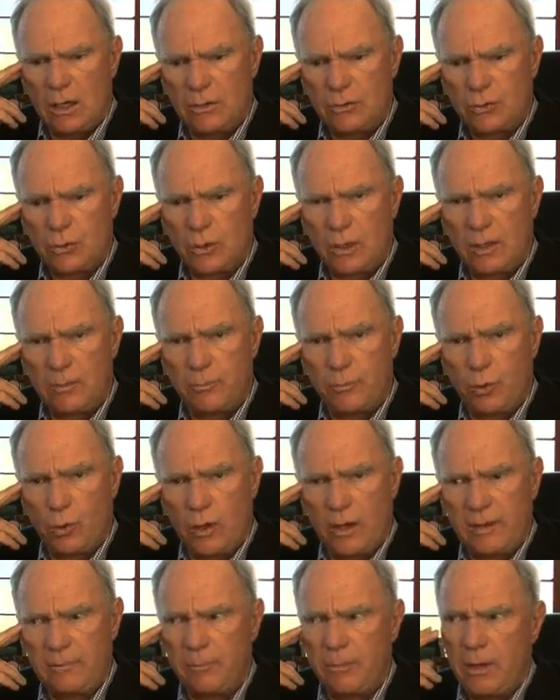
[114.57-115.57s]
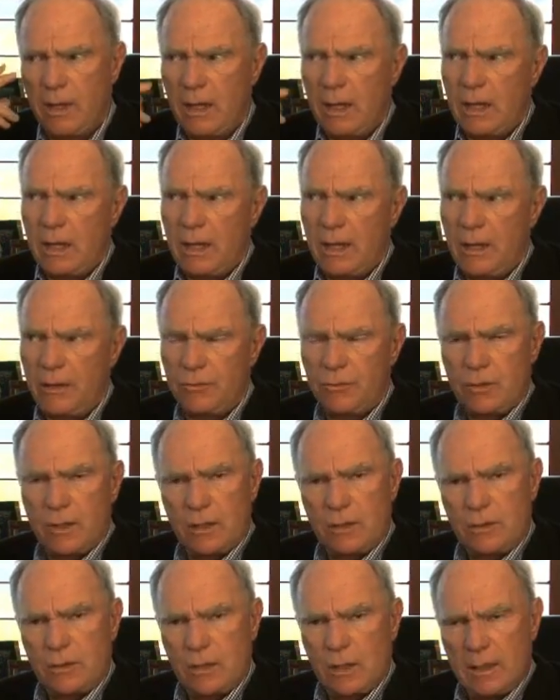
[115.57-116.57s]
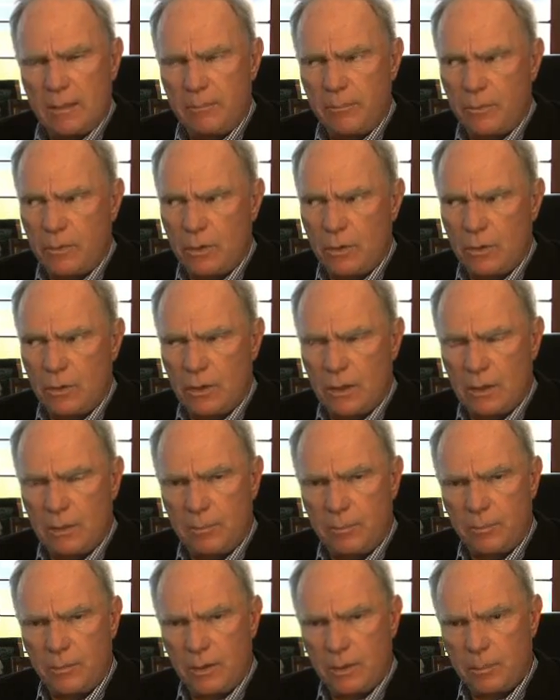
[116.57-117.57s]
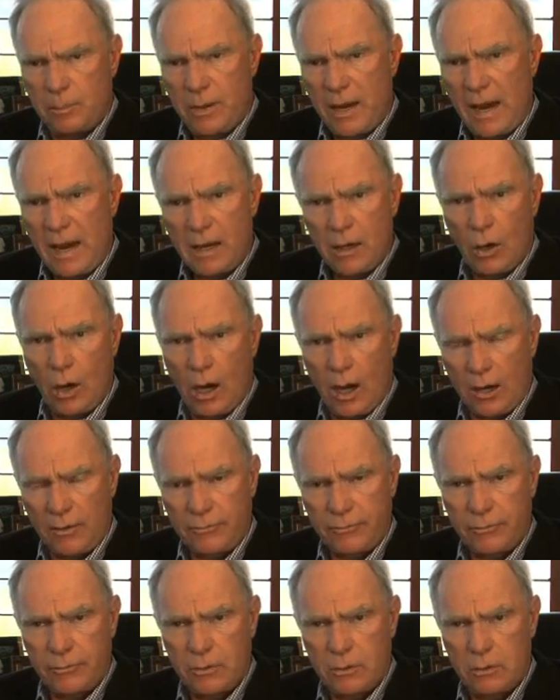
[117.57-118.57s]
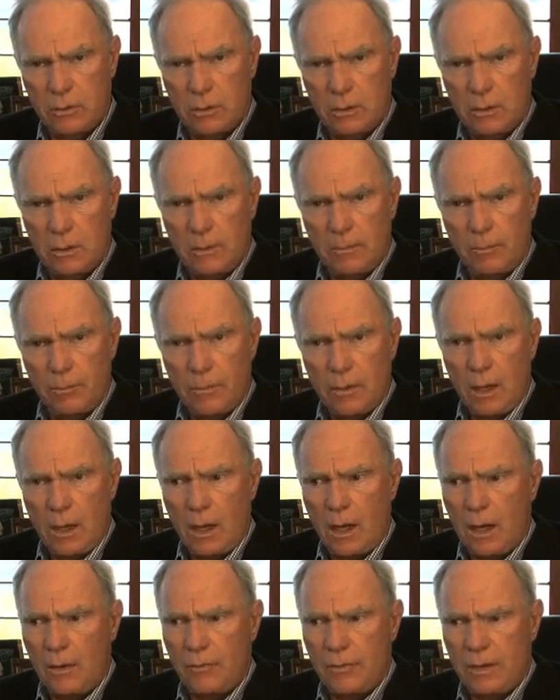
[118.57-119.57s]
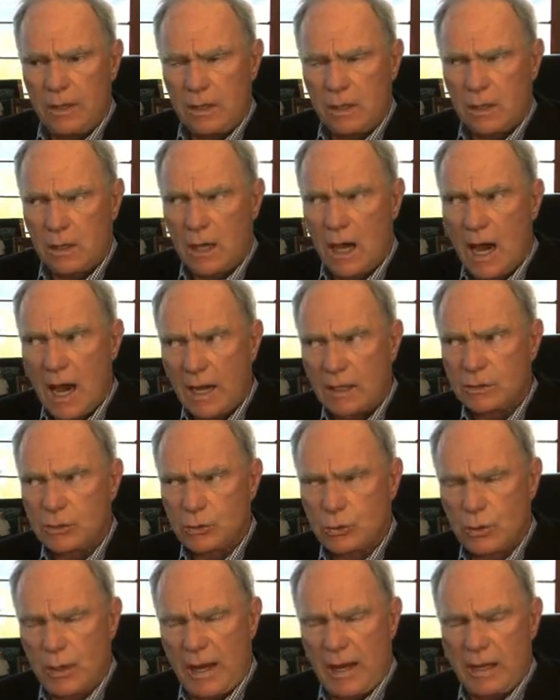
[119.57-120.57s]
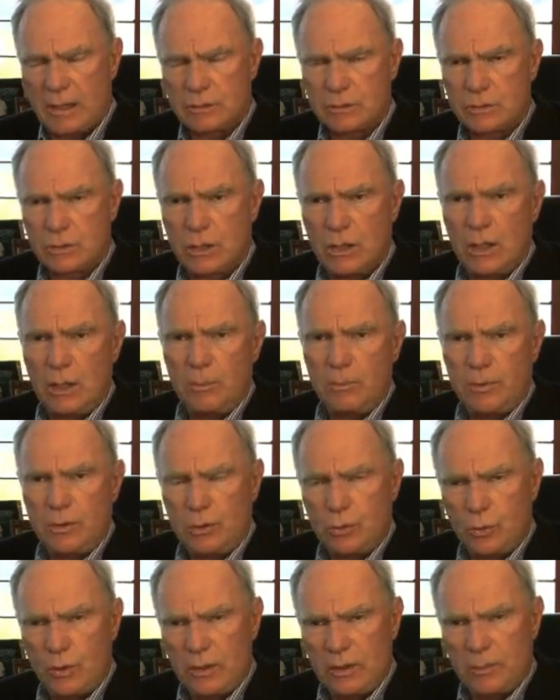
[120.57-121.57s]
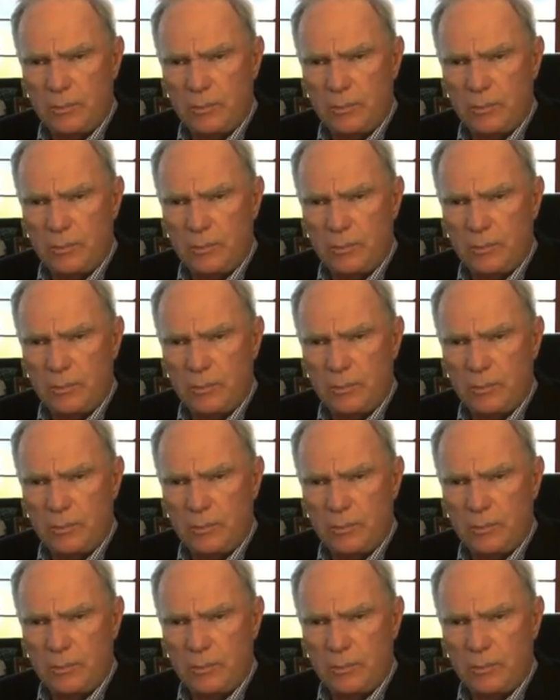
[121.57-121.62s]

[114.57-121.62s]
turning point is that the payoff, the contrast between